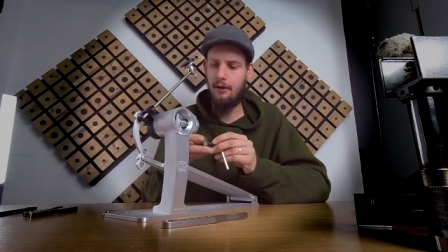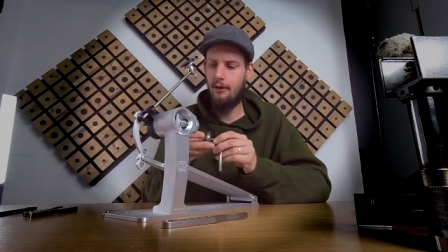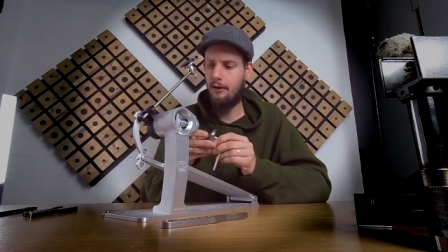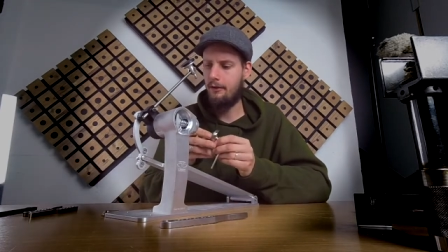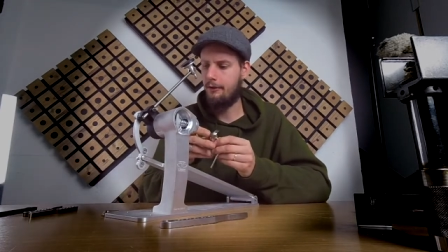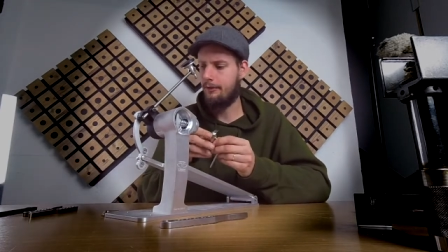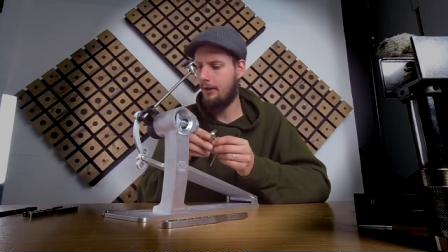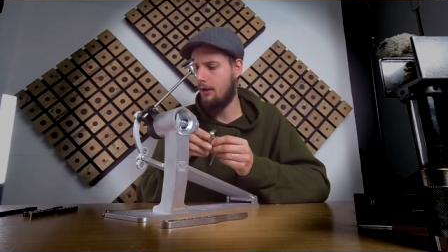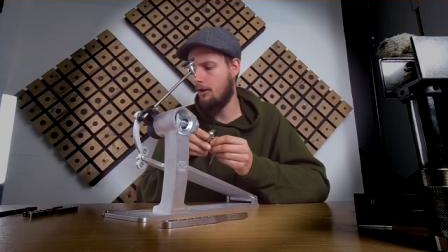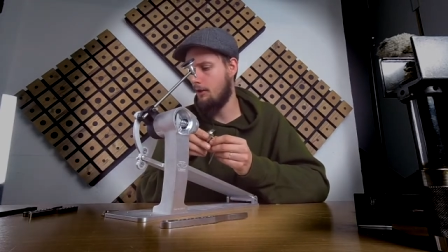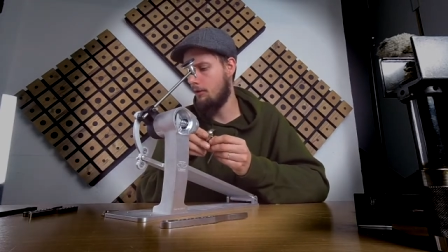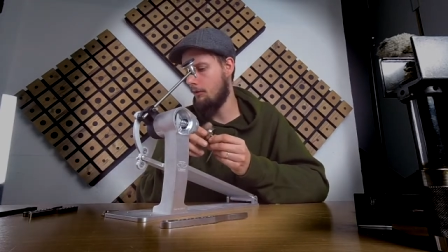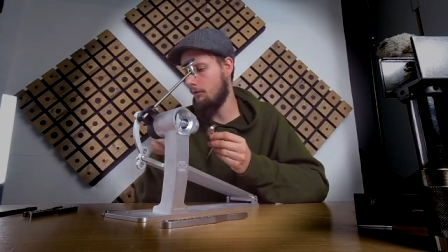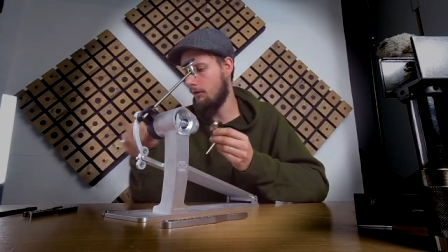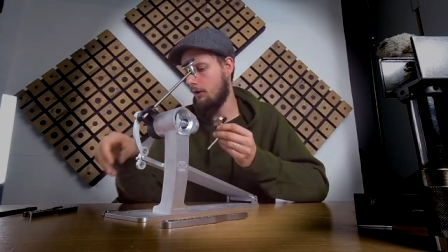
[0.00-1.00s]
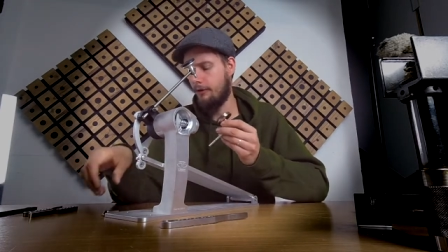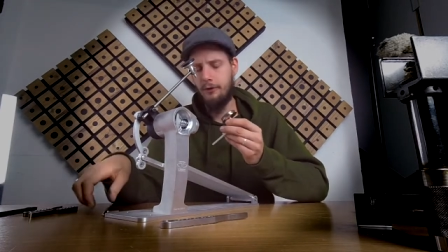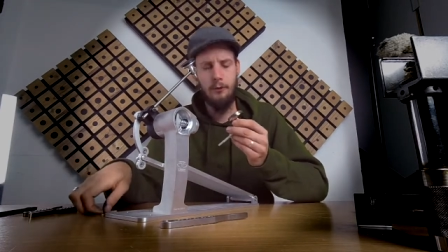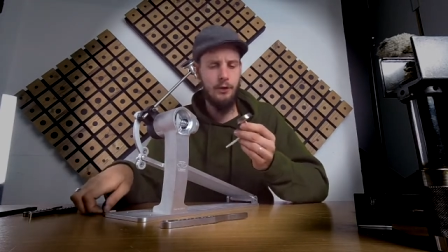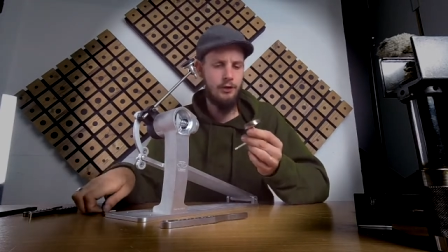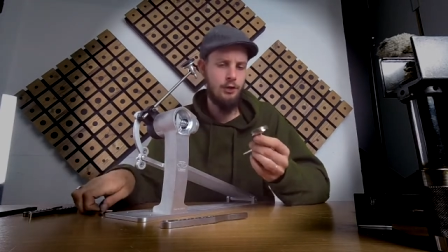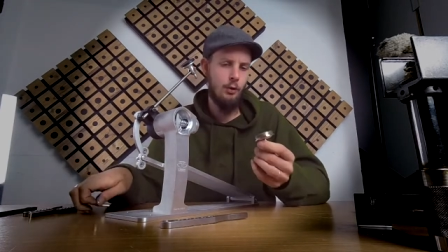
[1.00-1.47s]
So long
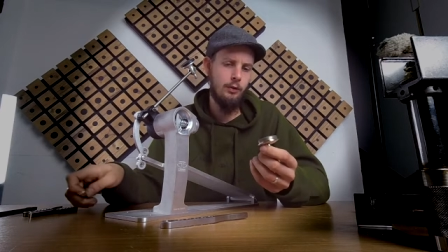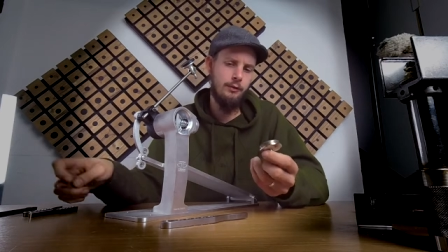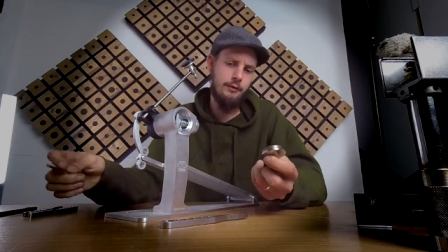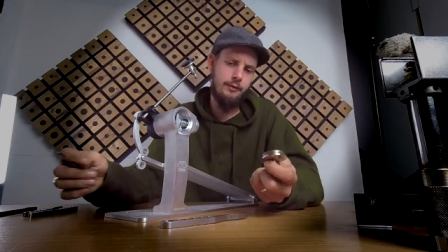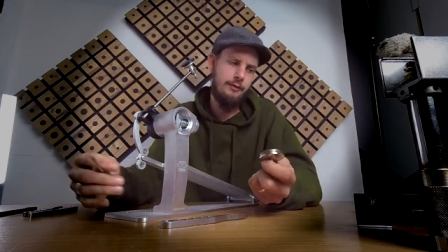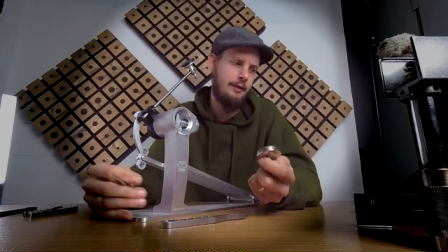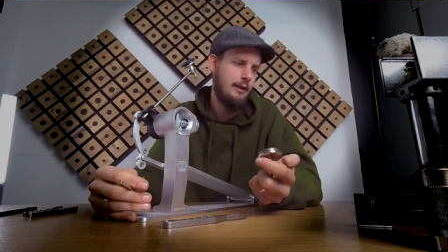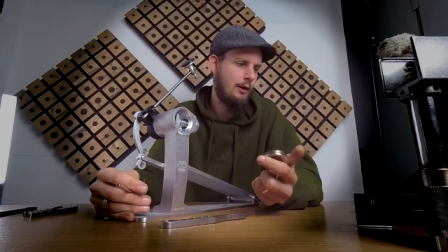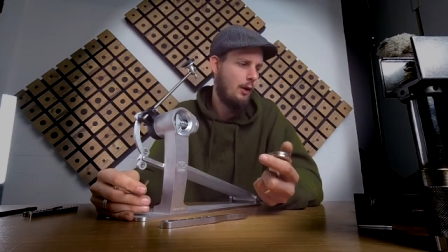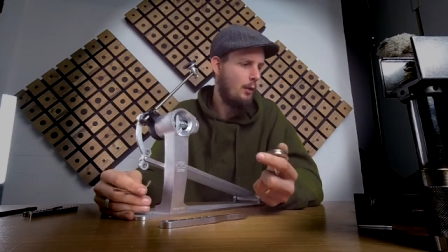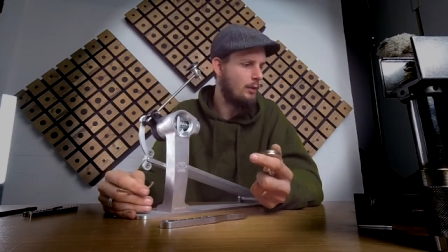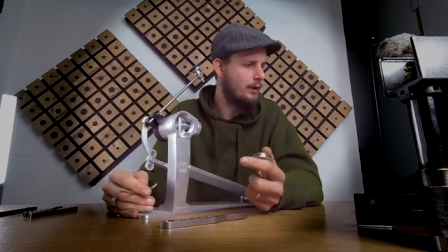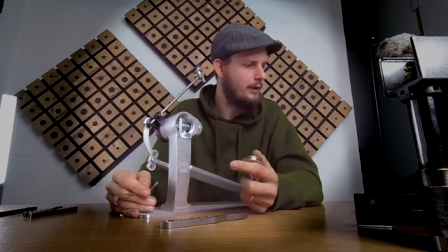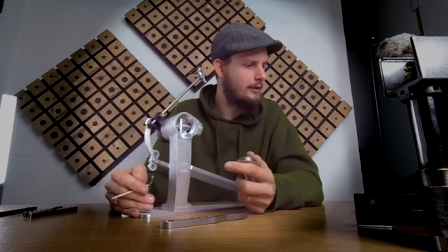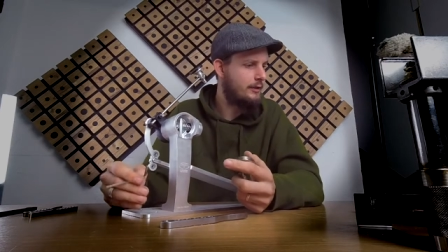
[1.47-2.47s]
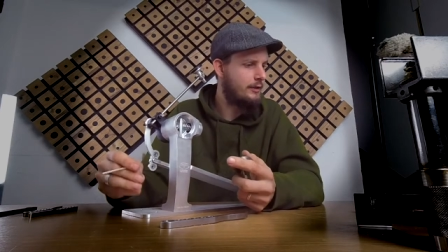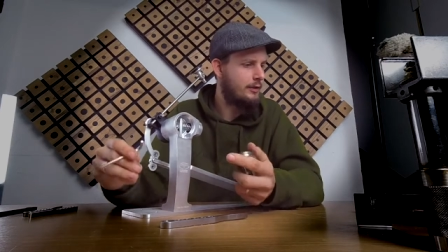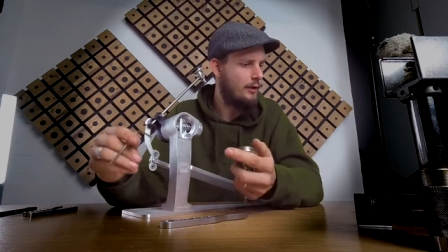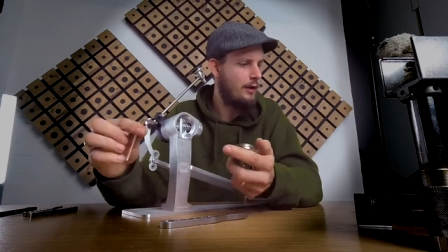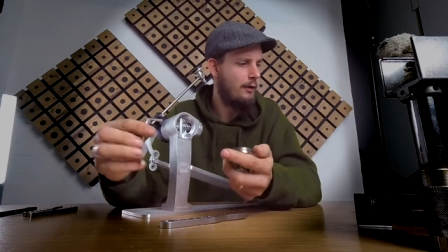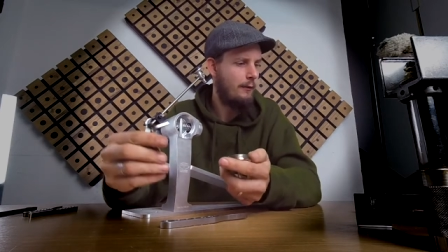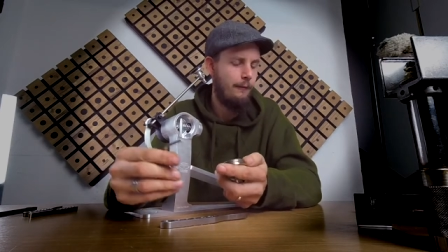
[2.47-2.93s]
story short, the only
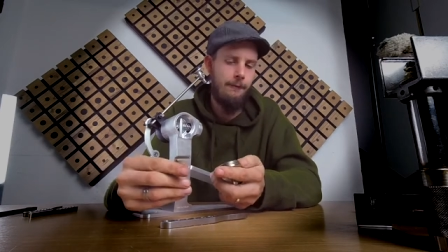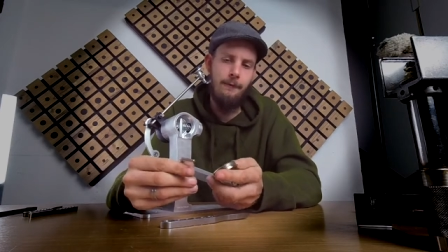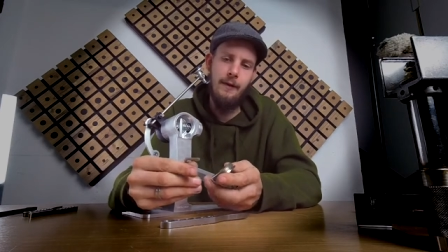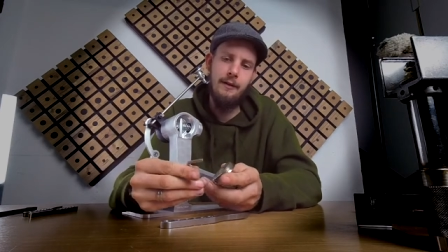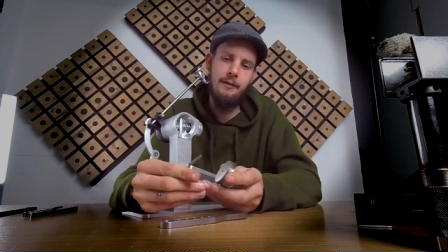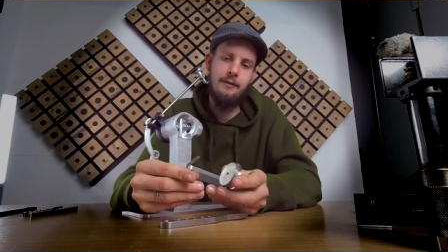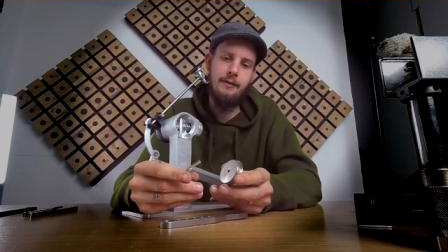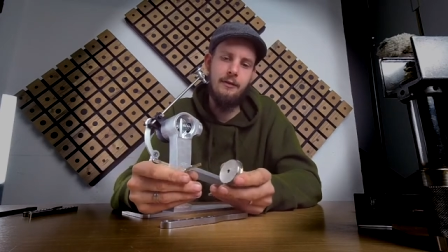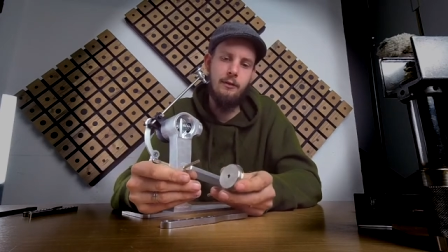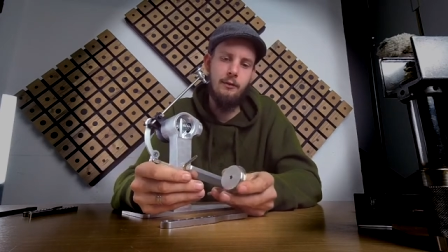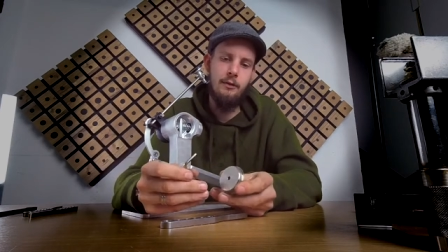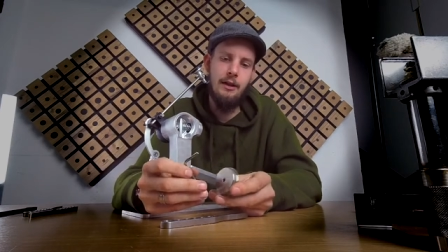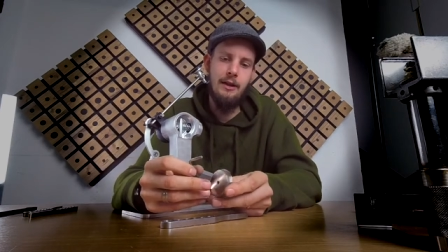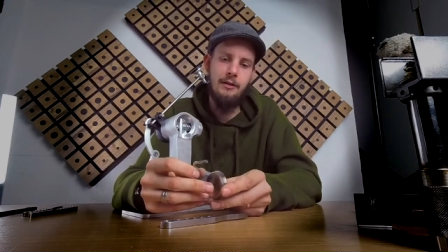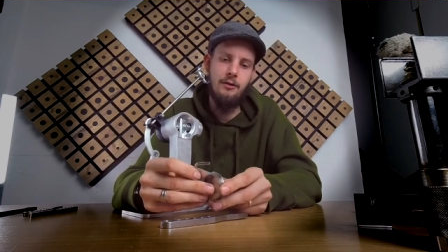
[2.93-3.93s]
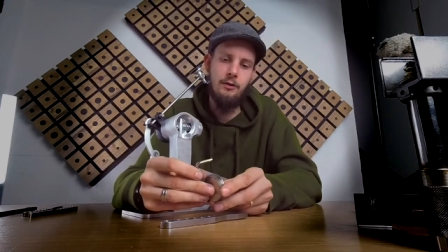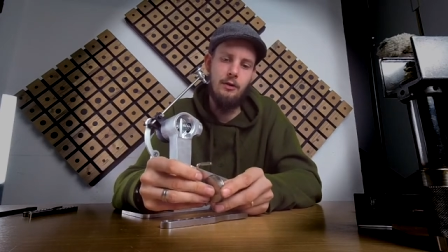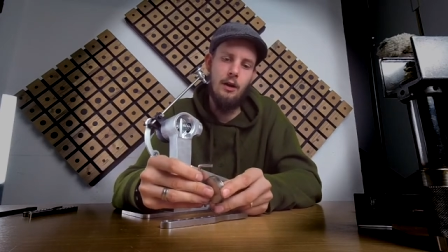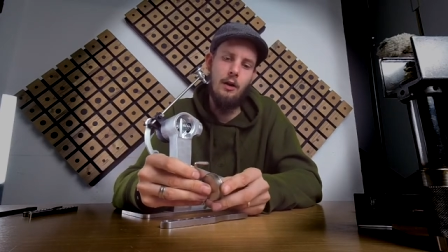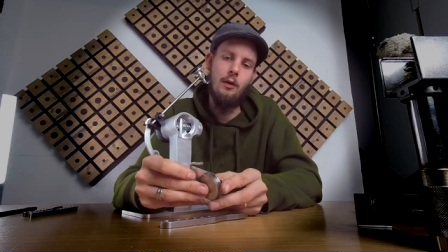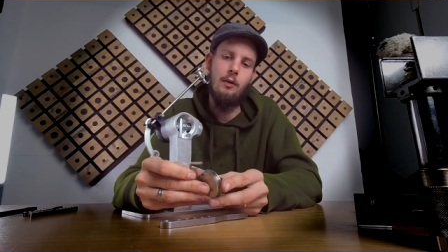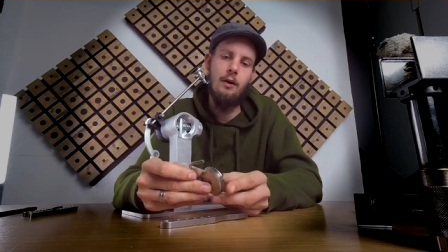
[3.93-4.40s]
two things you need to
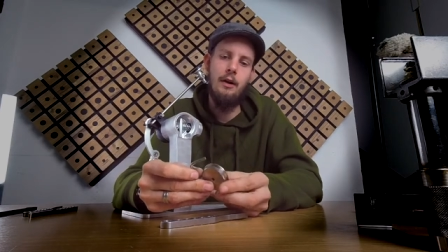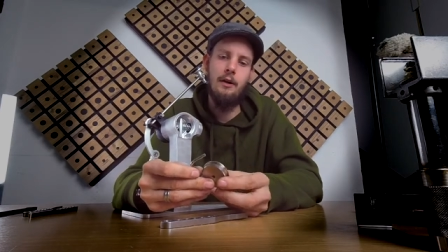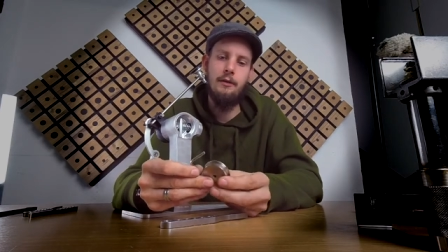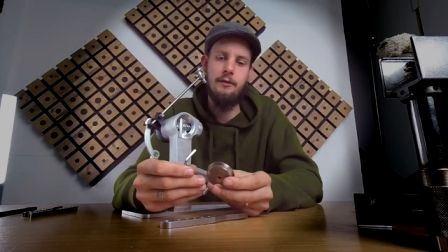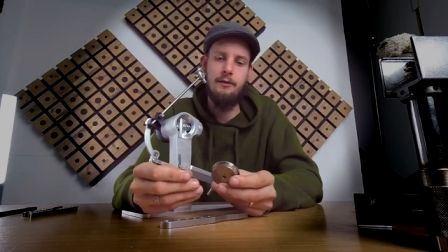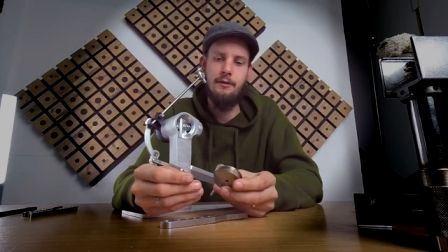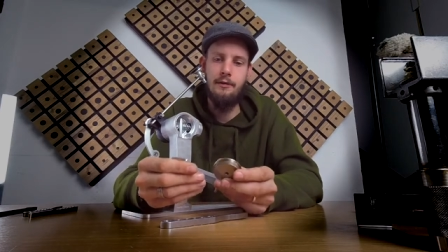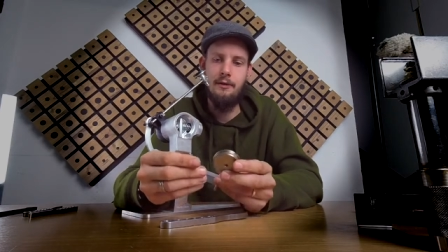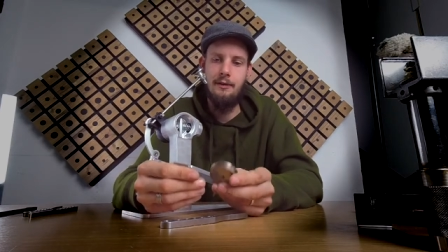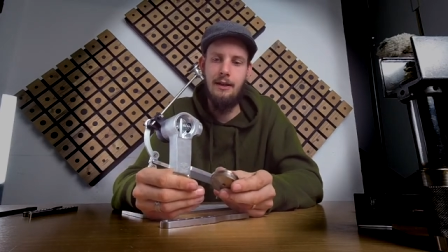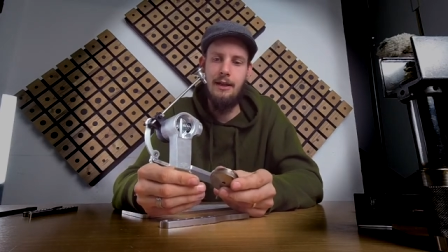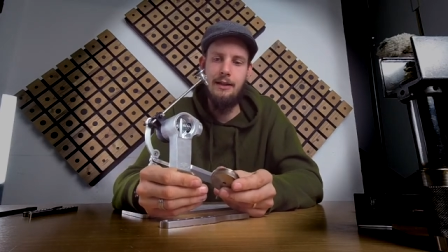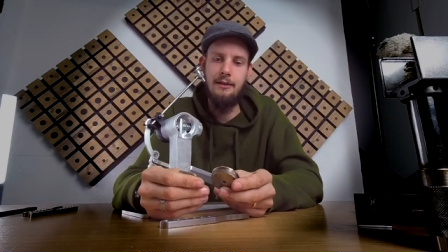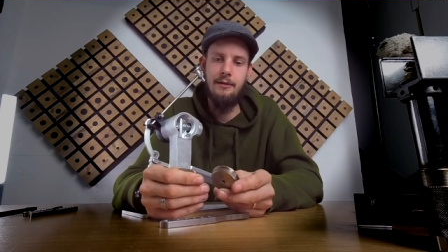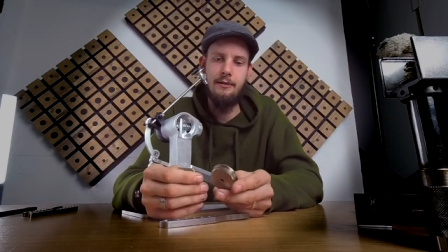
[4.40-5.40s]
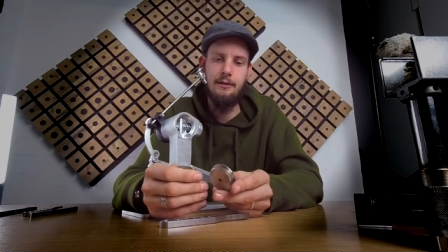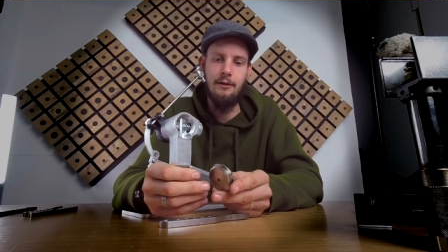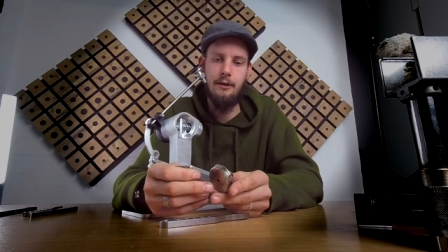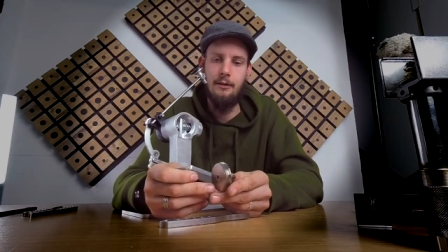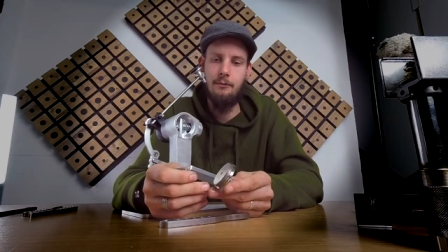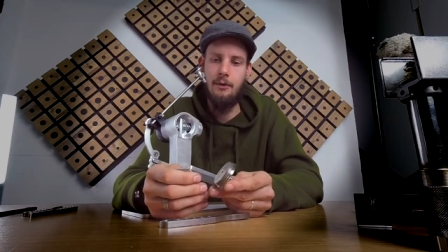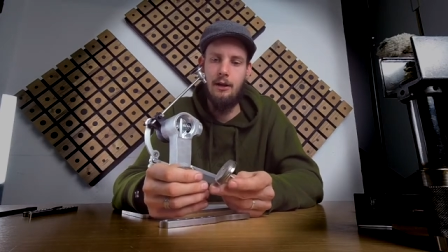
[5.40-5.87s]
know and need
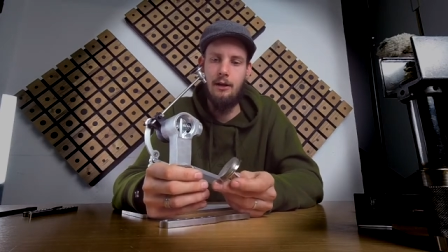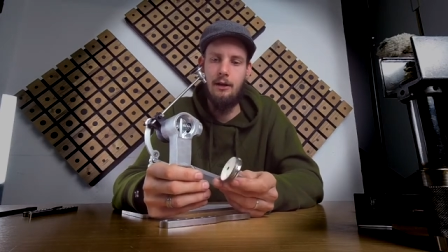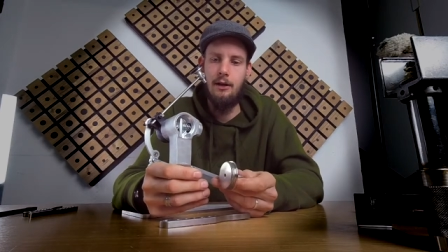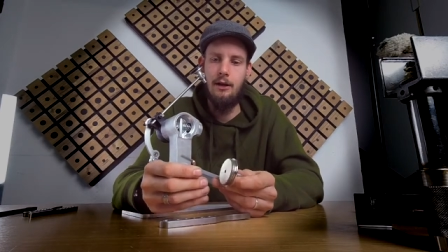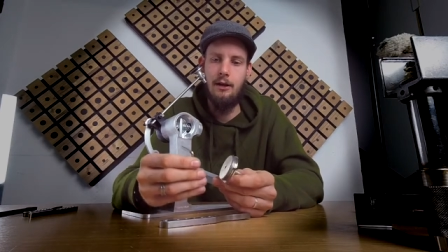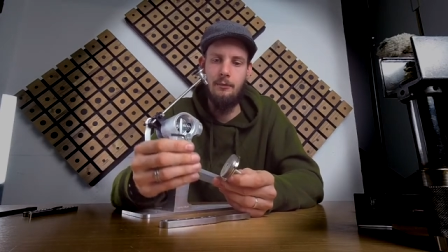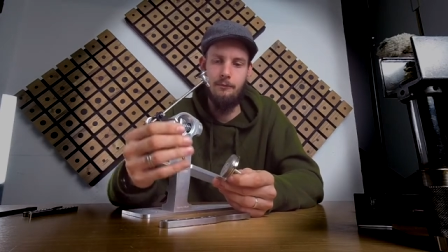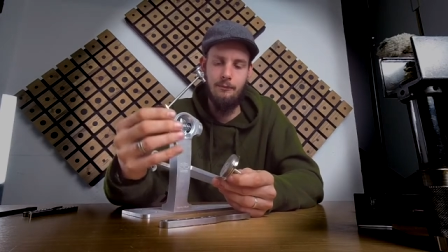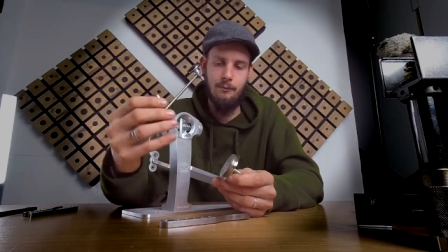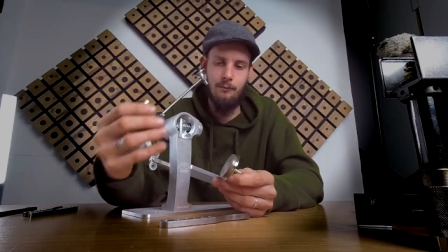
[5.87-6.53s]
are